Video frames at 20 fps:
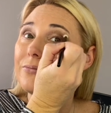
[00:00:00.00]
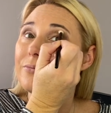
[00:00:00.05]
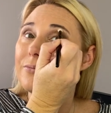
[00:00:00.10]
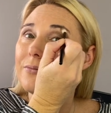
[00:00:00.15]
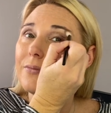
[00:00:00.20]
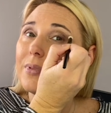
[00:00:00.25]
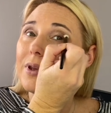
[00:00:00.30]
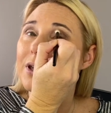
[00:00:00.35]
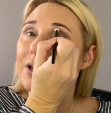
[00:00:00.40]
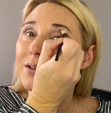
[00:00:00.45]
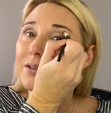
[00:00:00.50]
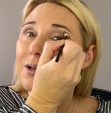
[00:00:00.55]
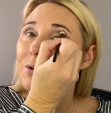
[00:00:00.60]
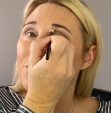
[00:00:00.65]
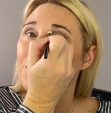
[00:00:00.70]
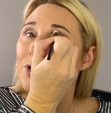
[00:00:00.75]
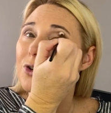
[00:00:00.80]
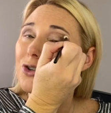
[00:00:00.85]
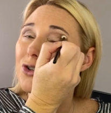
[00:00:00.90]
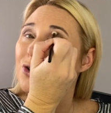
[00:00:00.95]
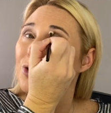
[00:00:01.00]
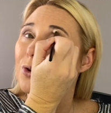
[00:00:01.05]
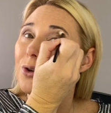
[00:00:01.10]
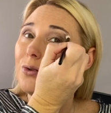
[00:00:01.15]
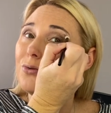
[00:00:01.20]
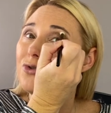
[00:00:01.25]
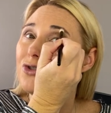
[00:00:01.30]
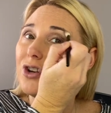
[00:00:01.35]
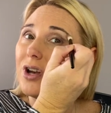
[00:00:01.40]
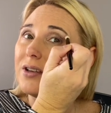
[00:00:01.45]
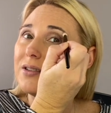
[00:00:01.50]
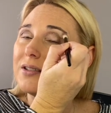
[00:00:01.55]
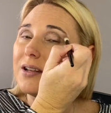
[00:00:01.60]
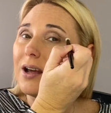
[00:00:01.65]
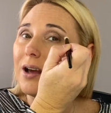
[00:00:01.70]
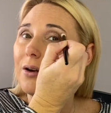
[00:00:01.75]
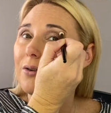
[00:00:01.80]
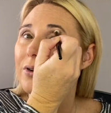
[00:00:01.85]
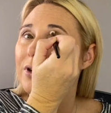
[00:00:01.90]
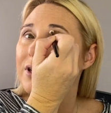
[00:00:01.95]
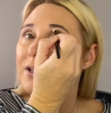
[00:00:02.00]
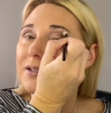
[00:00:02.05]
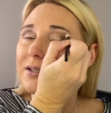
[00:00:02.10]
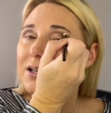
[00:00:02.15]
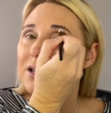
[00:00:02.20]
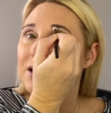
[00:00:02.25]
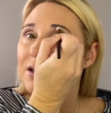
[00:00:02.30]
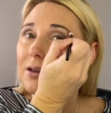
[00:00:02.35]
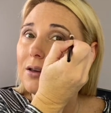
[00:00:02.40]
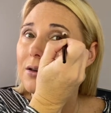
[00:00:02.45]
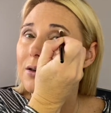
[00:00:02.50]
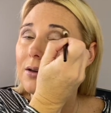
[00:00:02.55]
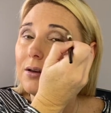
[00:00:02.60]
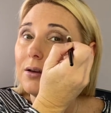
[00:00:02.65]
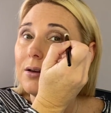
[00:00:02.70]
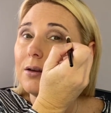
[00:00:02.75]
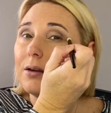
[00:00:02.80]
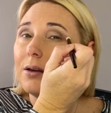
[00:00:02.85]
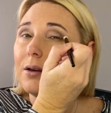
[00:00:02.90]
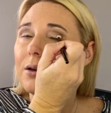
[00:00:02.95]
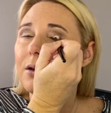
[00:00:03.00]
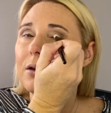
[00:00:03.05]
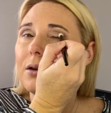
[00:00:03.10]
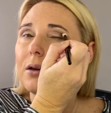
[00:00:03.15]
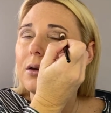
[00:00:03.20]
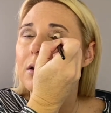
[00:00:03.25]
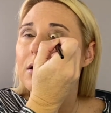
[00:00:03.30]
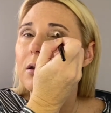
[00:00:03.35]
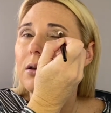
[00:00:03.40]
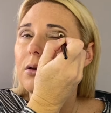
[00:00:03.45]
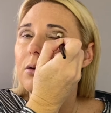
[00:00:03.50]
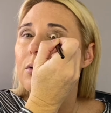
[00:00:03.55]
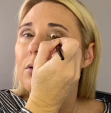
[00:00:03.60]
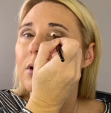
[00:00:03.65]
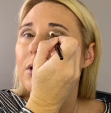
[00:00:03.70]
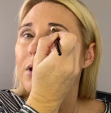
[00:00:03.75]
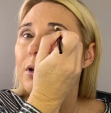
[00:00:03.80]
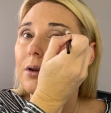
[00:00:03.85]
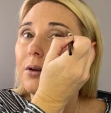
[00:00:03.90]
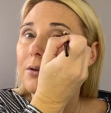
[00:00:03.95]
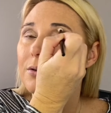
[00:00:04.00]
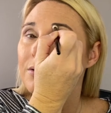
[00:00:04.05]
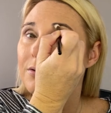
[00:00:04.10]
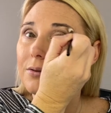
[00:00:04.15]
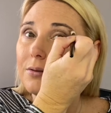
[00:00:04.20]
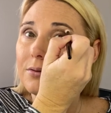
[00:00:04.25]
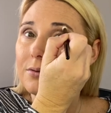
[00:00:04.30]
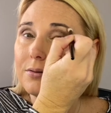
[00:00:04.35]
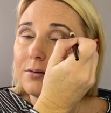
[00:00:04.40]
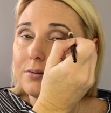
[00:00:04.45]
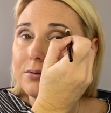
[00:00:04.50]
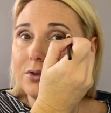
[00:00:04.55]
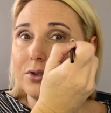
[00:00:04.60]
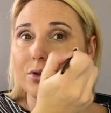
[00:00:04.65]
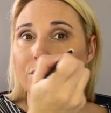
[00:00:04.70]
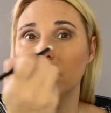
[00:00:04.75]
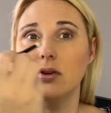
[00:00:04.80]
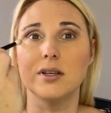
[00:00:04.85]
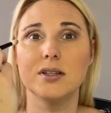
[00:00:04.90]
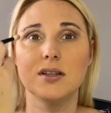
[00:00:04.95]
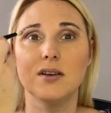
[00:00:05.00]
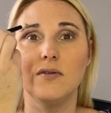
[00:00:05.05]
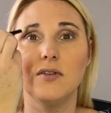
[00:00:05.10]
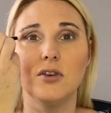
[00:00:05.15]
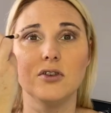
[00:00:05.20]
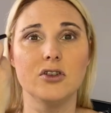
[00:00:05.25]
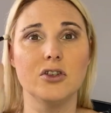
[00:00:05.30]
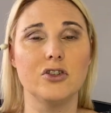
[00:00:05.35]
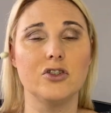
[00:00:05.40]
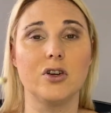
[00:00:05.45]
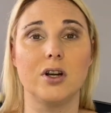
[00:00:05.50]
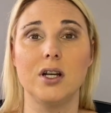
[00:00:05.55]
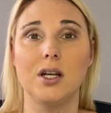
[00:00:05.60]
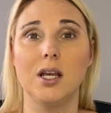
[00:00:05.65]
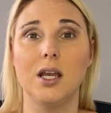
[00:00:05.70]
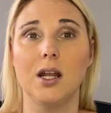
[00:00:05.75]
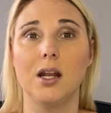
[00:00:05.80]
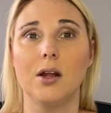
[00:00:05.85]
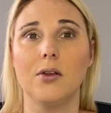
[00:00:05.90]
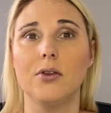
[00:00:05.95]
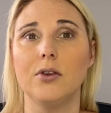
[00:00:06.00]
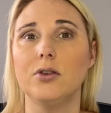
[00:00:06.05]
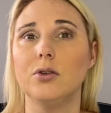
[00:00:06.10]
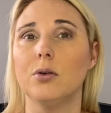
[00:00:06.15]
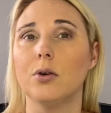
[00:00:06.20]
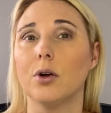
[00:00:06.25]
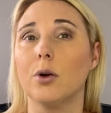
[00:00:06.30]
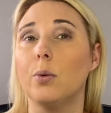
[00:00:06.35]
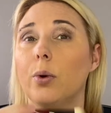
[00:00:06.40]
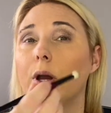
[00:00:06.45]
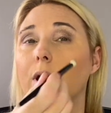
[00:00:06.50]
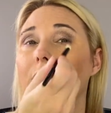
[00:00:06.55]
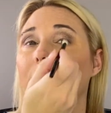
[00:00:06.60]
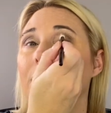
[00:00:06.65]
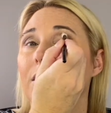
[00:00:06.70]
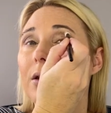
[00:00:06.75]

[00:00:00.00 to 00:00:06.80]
because I want to show you just how easy you can do this if you're just trying to get out the door quick.